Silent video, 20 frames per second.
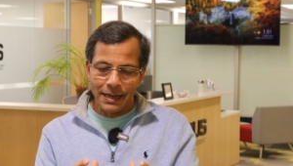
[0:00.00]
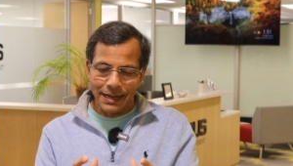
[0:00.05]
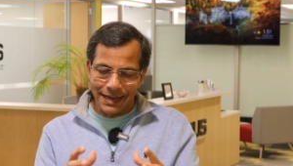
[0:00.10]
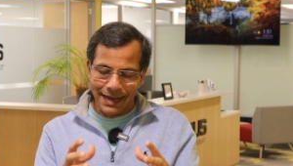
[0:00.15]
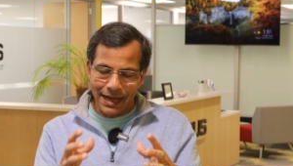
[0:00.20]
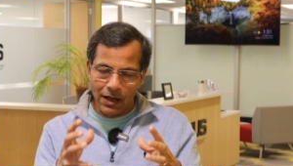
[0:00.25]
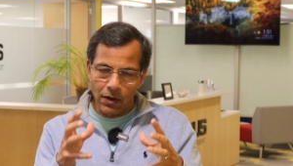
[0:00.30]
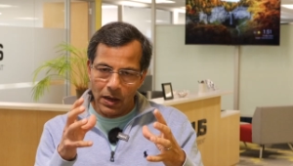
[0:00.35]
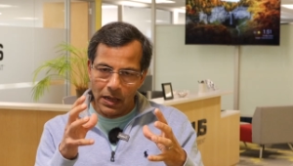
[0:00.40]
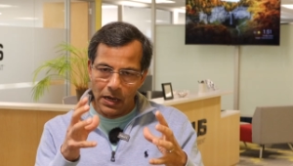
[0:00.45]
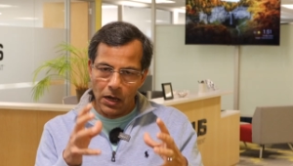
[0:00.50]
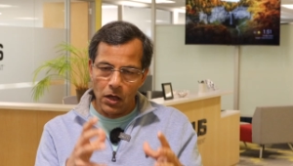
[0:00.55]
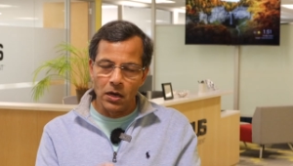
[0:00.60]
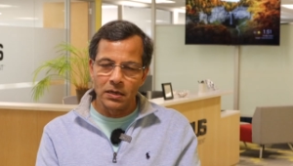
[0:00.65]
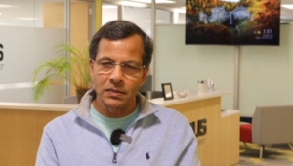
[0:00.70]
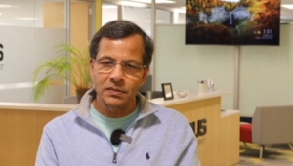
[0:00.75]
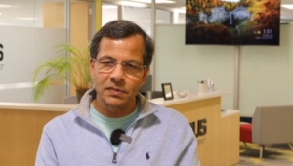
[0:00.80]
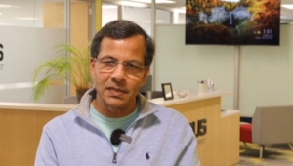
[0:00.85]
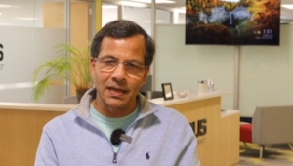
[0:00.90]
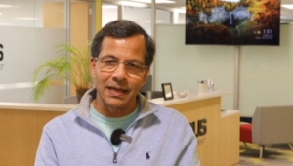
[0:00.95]
Now,
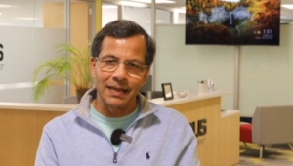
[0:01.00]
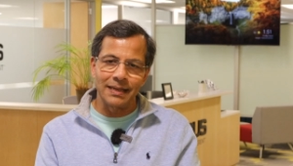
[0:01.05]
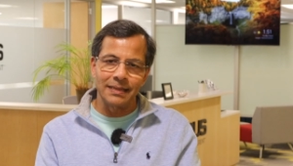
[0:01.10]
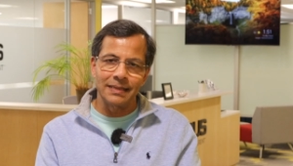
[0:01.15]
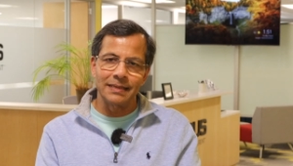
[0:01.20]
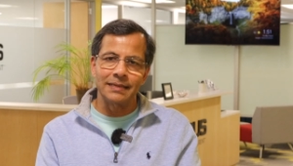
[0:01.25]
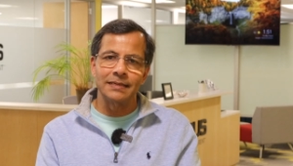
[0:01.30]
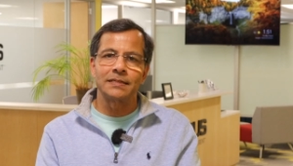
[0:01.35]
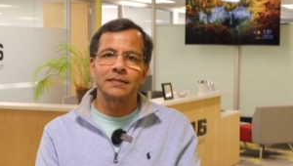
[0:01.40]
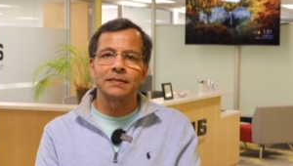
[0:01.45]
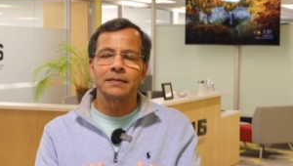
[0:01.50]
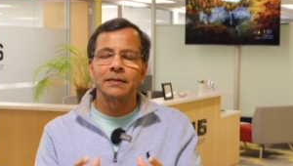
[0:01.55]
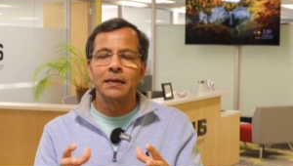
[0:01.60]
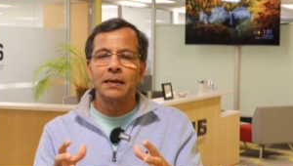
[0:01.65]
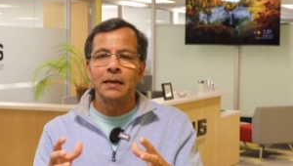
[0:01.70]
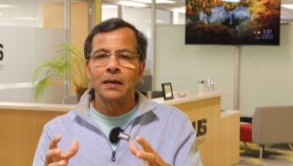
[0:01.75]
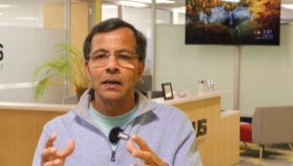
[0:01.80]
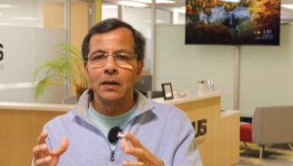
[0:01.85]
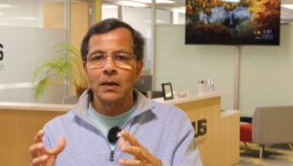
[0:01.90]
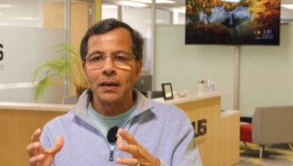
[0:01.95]
alongside this,
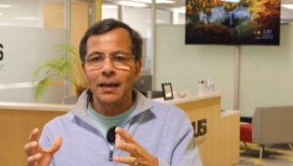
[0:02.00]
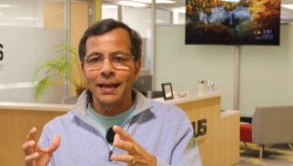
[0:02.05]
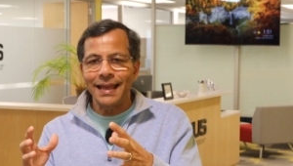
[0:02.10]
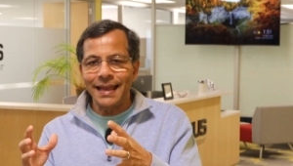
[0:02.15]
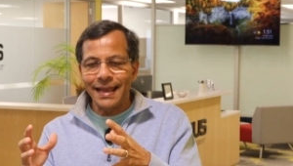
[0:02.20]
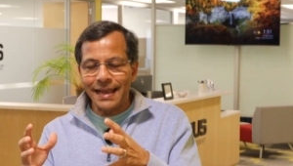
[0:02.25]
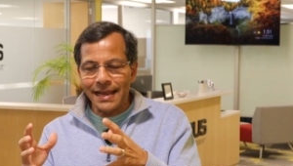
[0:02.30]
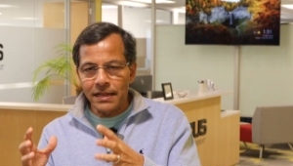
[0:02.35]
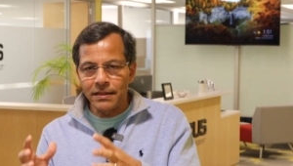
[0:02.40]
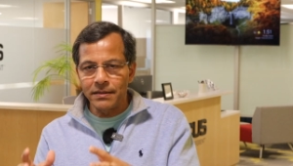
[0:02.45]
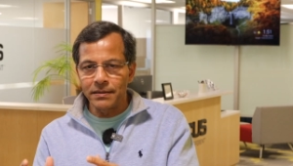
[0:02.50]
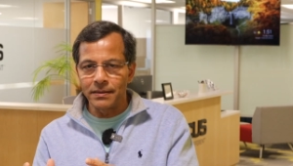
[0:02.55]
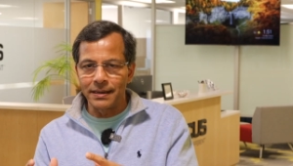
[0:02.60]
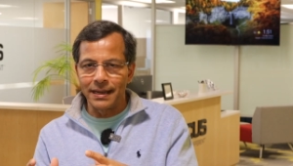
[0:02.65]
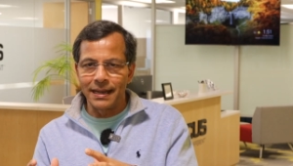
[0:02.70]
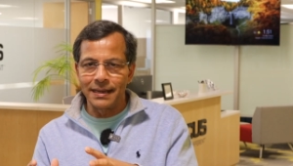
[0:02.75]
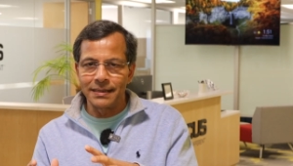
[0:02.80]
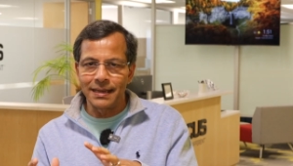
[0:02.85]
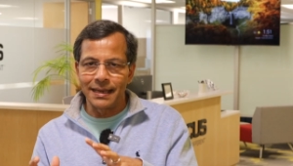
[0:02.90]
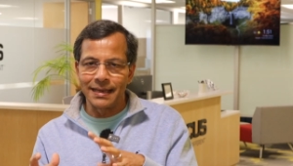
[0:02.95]

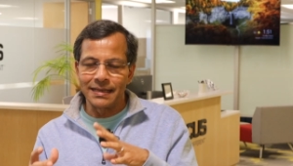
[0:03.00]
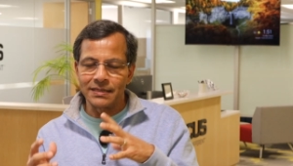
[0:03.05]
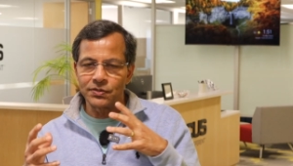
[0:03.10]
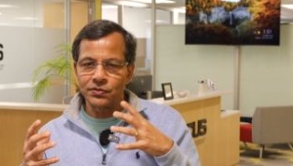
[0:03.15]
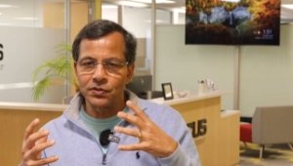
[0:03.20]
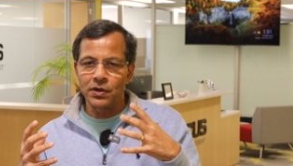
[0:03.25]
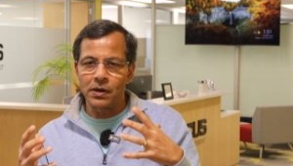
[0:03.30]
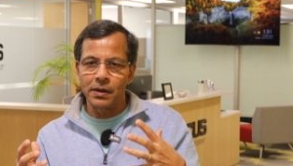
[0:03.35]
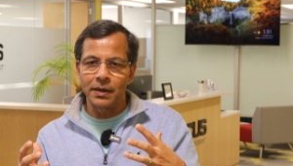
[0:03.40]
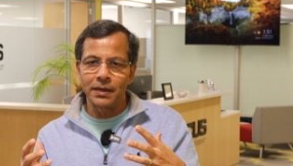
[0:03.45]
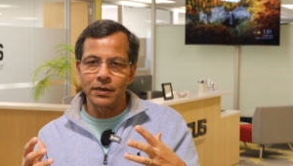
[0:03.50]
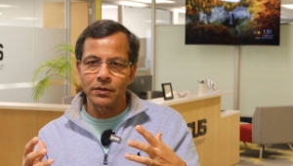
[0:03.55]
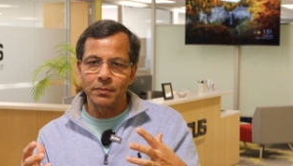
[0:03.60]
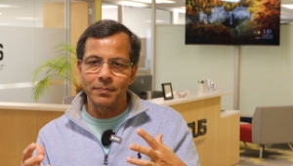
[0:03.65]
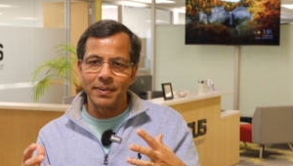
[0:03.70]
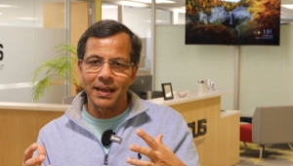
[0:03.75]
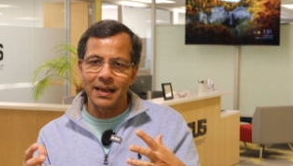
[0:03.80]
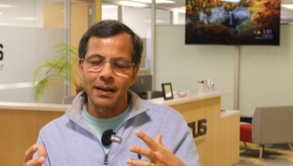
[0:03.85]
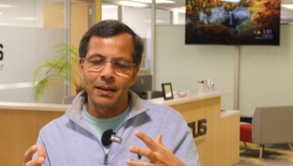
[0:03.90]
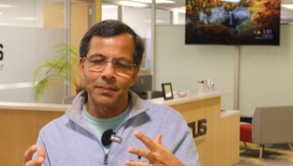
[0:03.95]
Ethernet is starting to
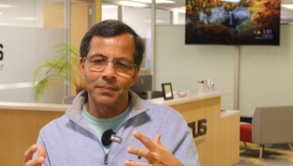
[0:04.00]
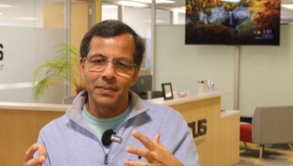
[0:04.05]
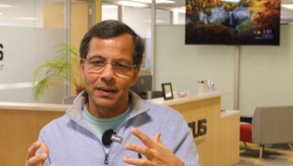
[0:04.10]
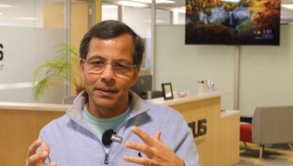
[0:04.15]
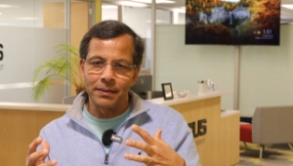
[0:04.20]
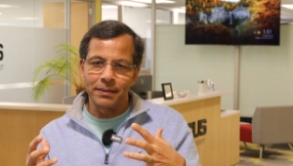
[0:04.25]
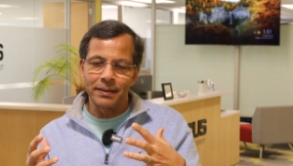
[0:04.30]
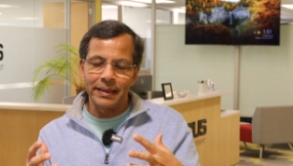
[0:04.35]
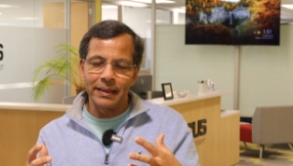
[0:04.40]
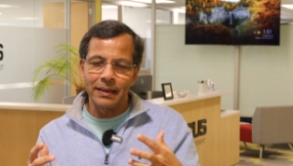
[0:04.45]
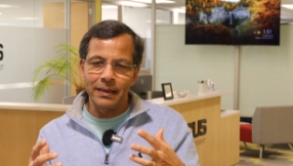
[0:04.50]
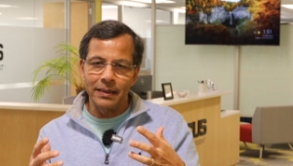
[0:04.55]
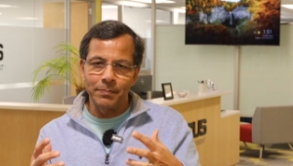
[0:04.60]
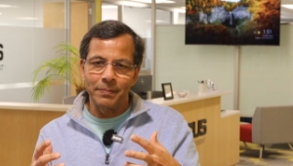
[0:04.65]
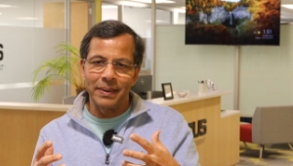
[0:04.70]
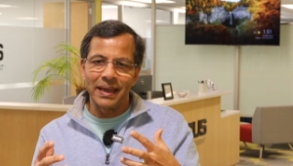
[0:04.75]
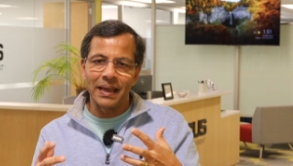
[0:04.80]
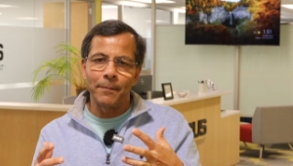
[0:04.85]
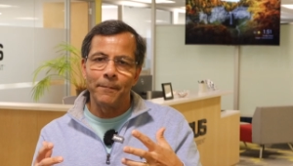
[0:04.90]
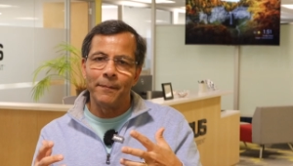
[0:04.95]
become a really
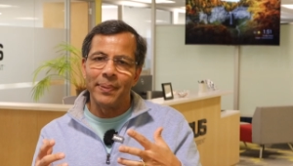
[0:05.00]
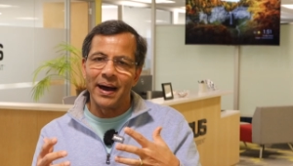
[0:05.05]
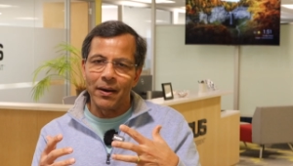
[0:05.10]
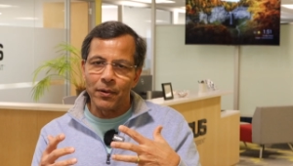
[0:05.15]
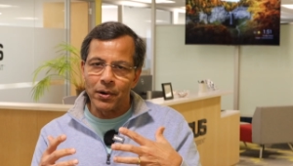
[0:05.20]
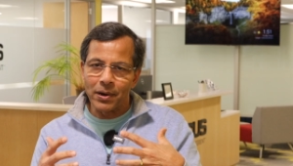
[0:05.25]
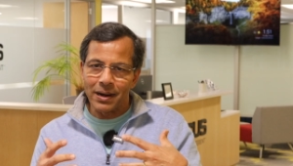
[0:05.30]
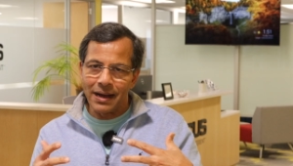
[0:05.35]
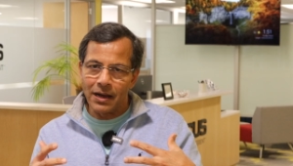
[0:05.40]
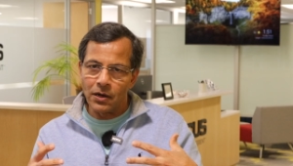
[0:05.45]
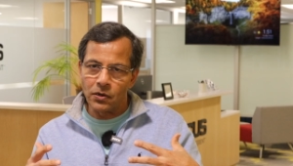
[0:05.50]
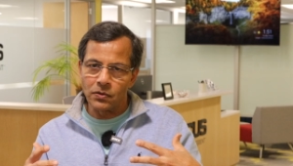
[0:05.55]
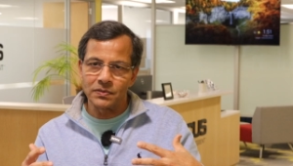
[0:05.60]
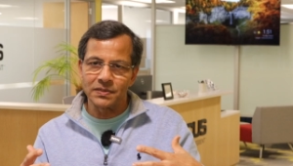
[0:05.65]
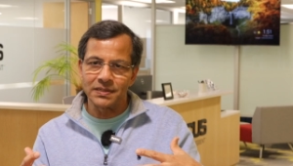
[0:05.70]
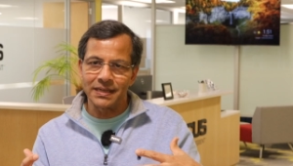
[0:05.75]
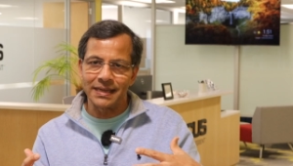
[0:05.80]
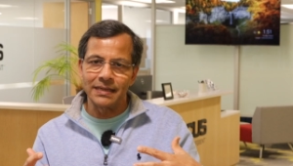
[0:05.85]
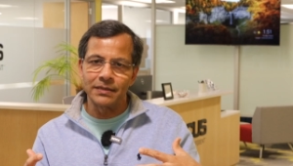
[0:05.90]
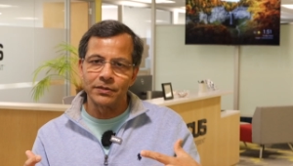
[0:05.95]
big
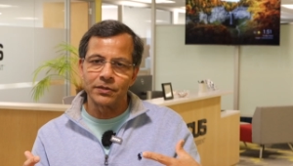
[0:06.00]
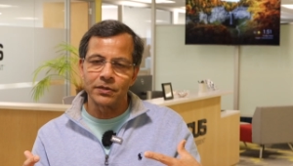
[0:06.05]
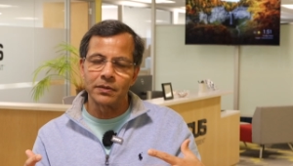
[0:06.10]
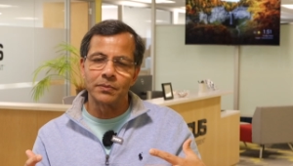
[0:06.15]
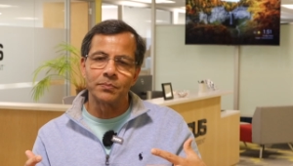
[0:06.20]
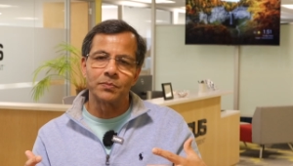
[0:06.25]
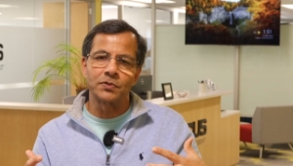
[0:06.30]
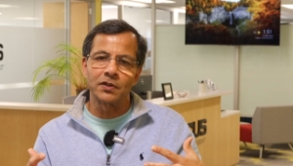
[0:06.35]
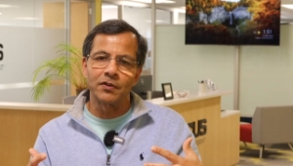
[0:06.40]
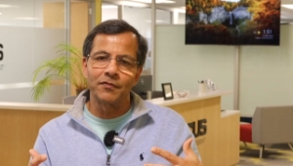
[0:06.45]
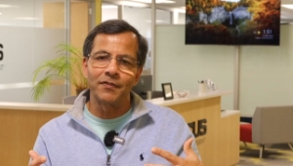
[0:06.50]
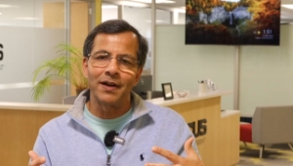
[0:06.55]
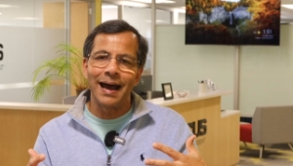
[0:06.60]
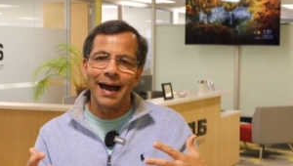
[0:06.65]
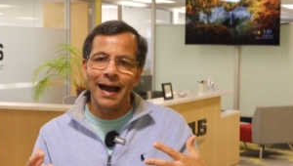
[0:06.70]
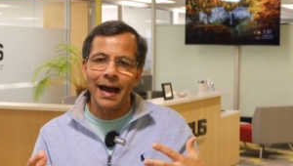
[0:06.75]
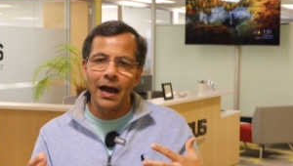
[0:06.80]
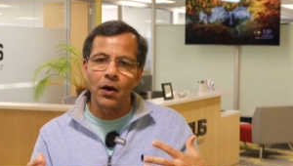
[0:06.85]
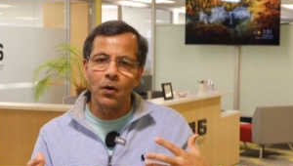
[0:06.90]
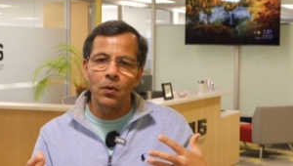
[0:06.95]
powerhouse in terms of
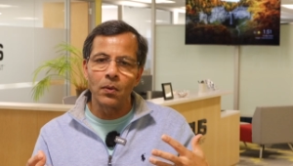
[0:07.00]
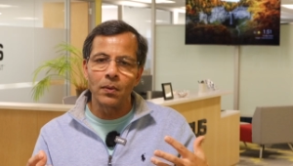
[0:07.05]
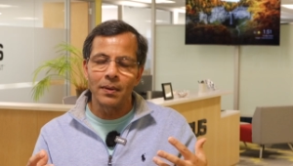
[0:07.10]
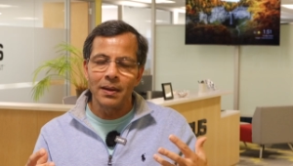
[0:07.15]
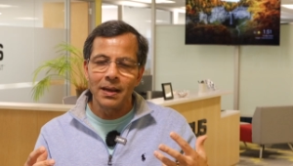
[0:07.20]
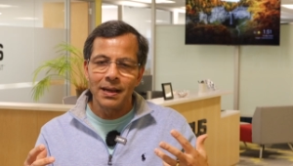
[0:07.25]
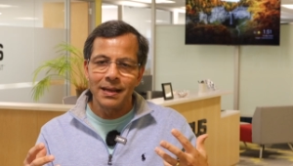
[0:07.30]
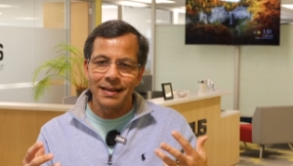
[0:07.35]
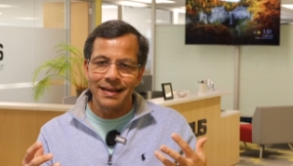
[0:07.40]
how